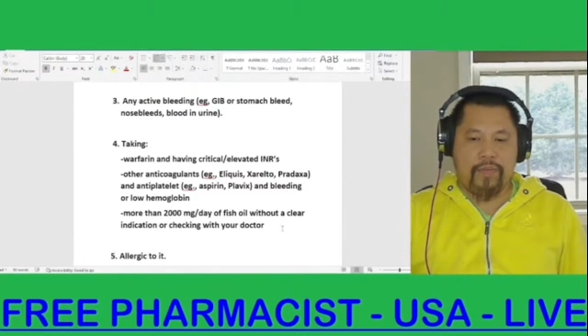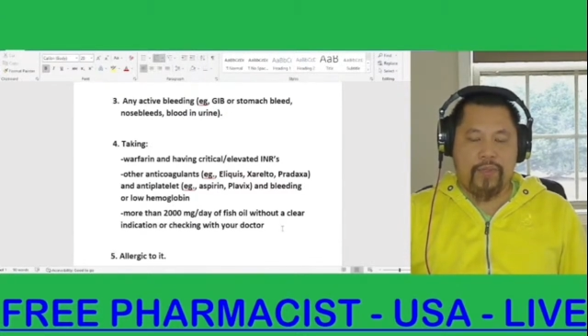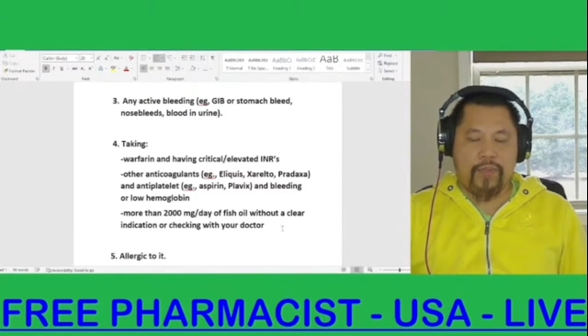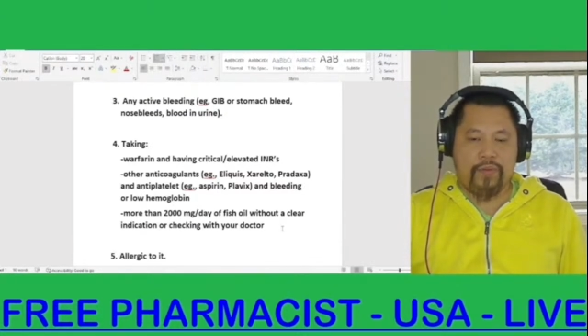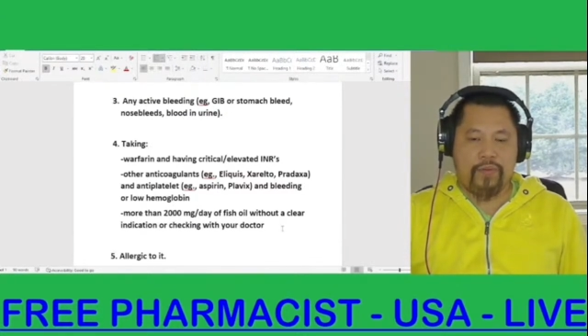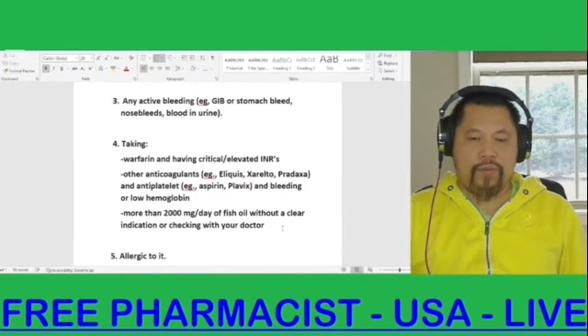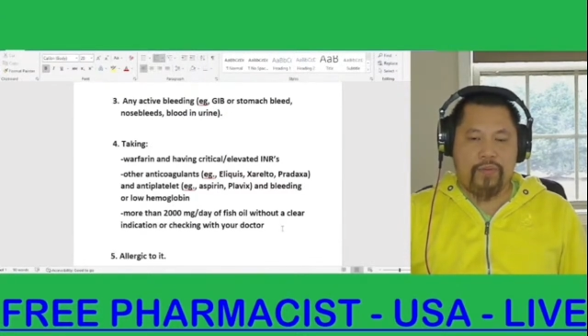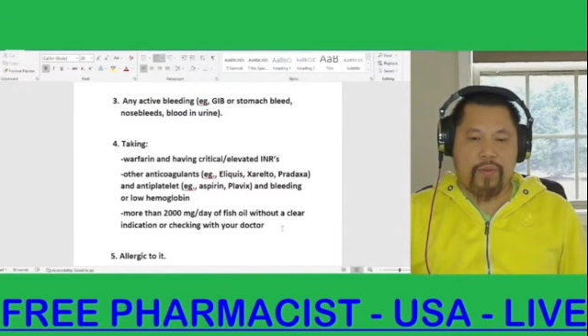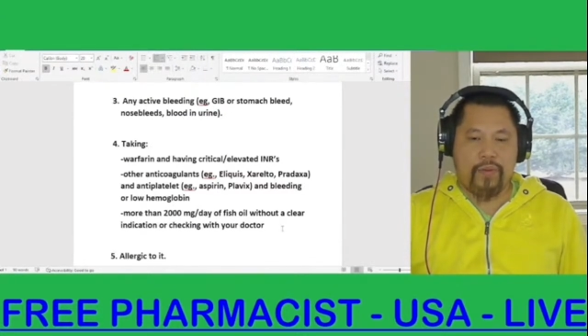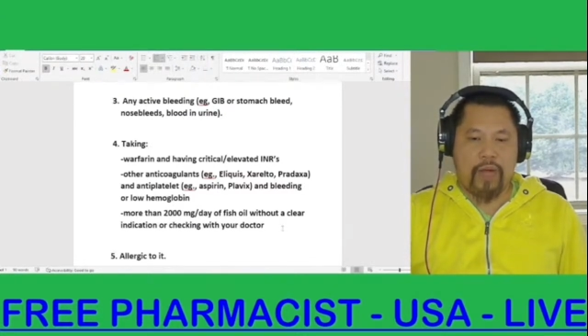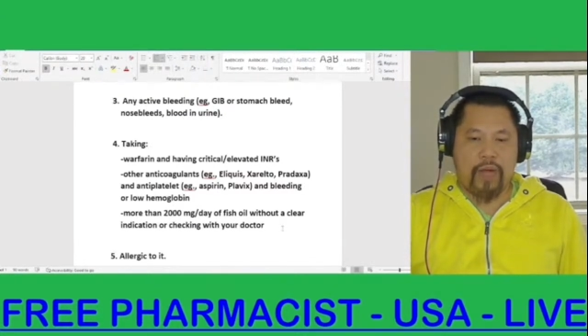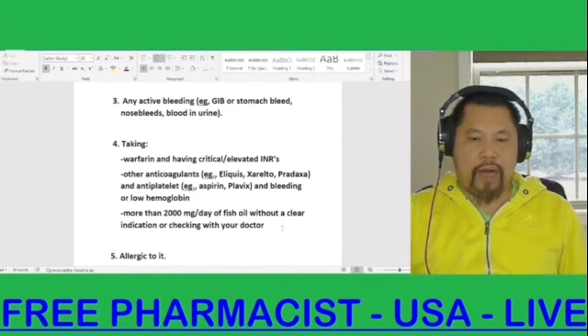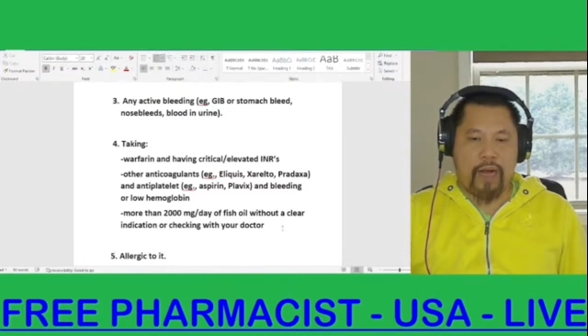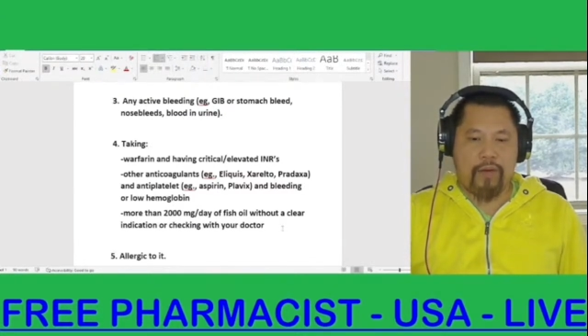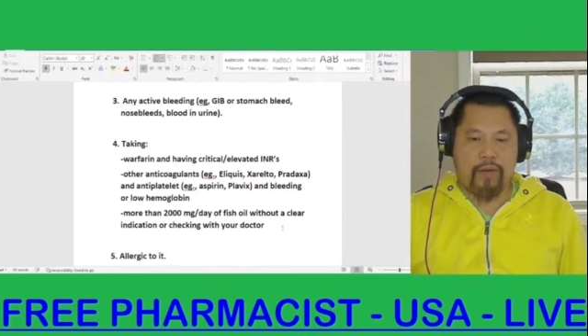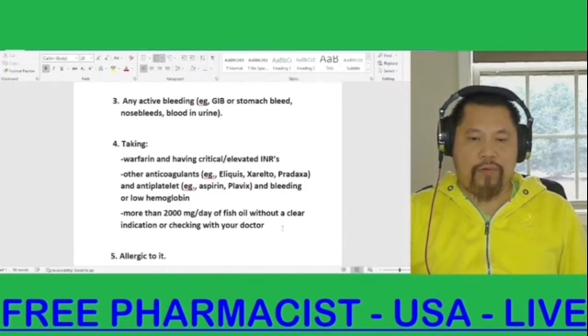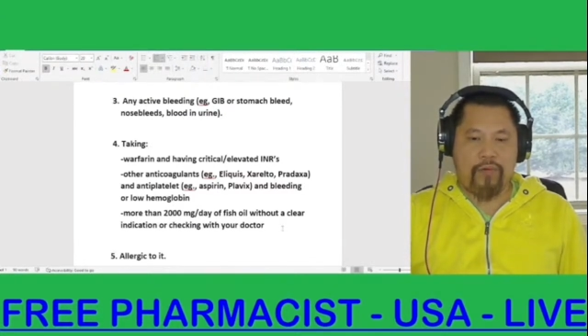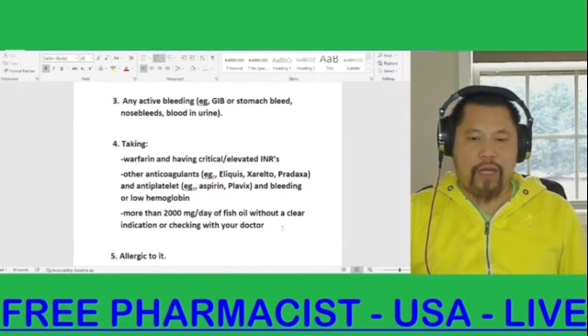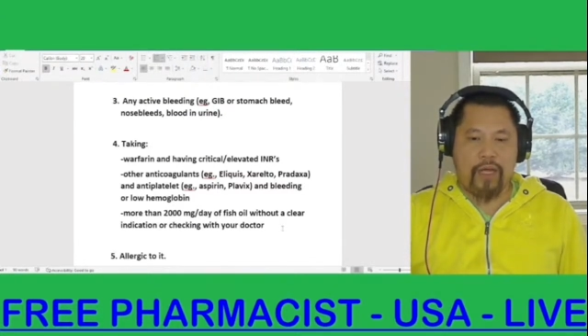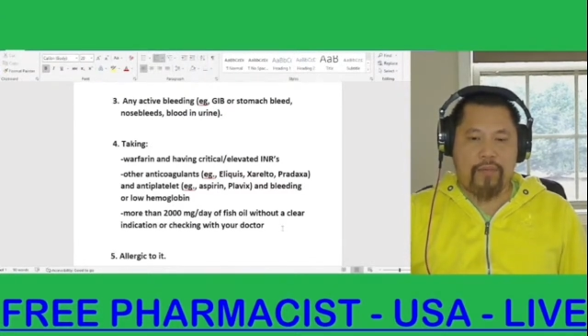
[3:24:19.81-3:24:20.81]
So
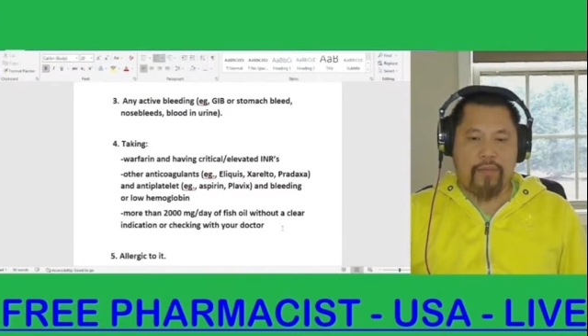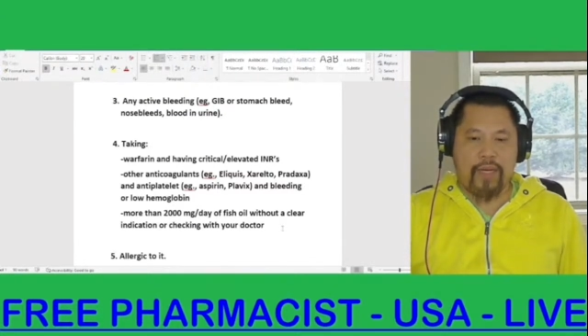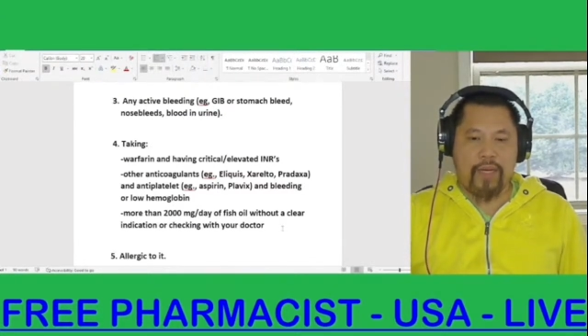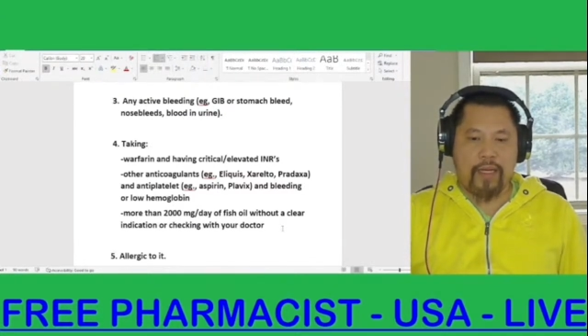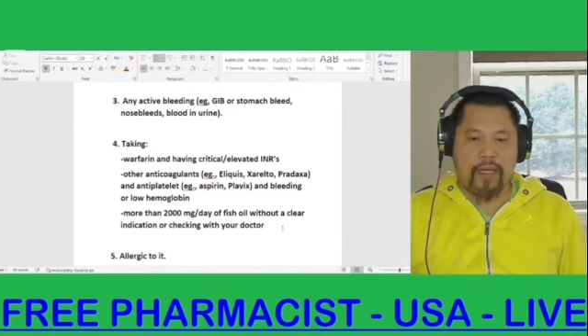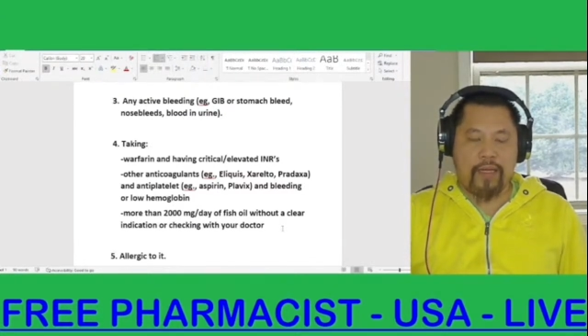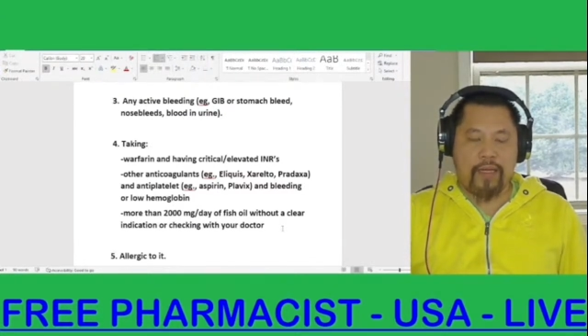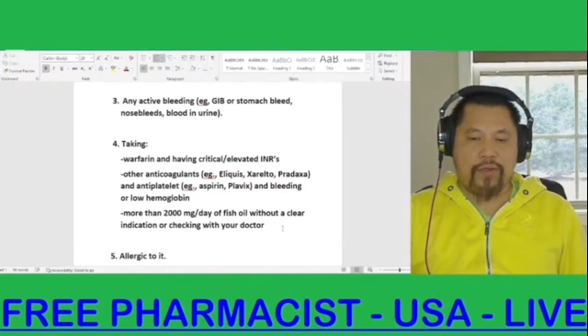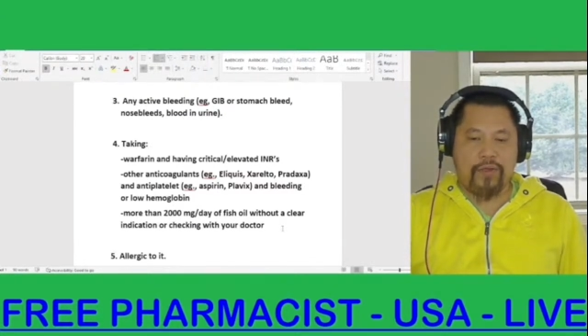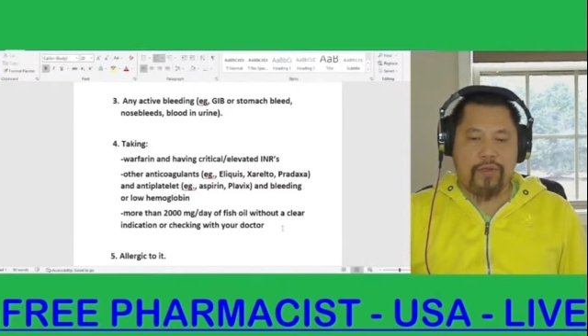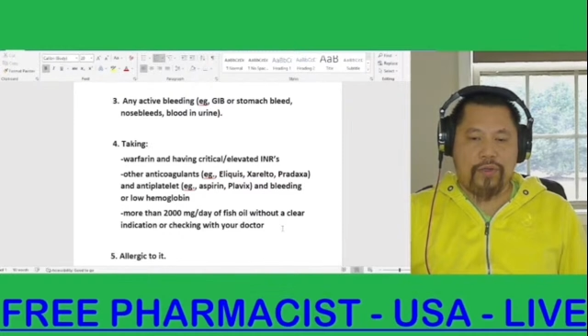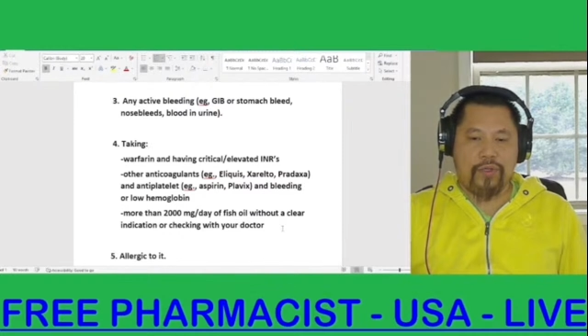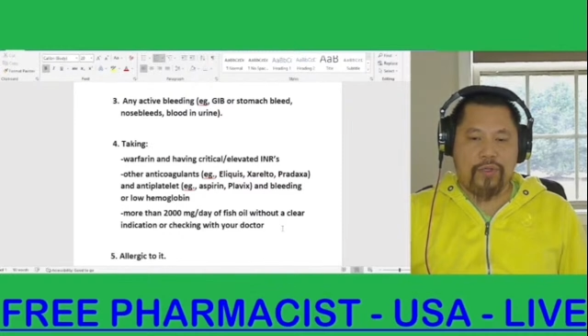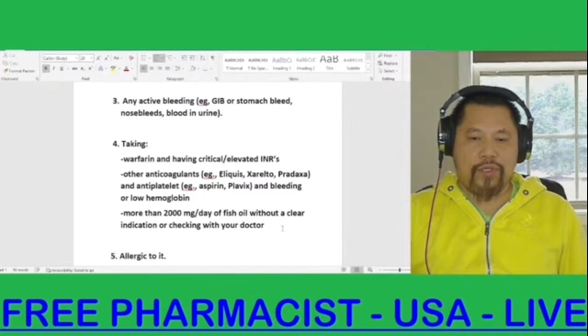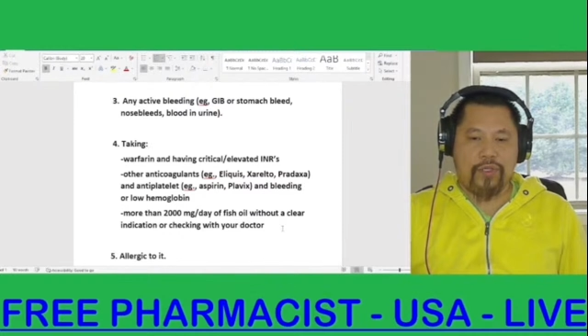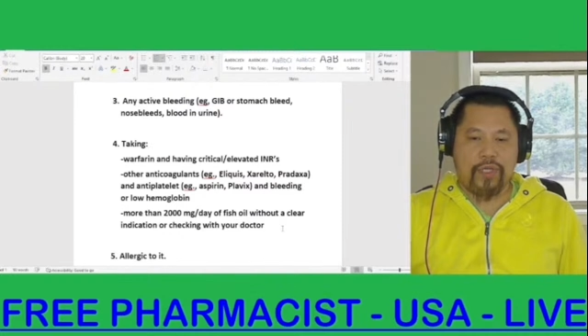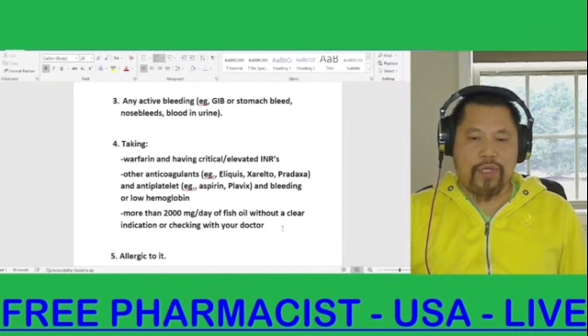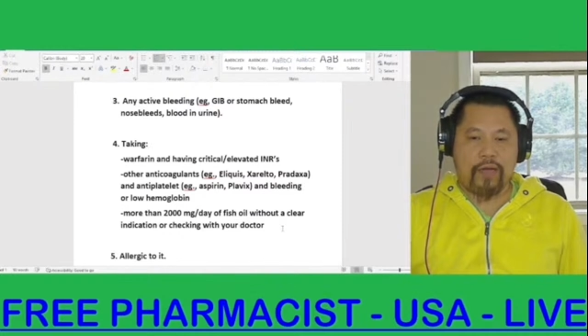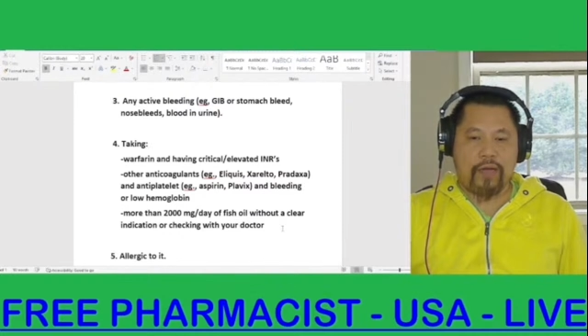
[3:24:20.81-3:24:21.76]
I would recommend that you should